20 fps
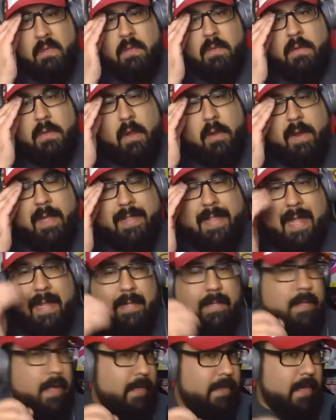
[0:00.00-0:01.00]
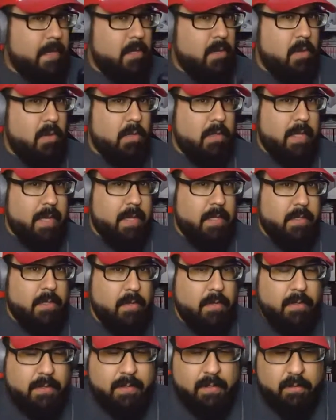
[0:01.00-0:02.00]
No, not the Google link.
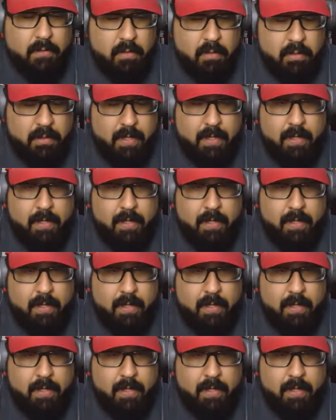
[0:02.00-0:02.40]
Don't use the Google link.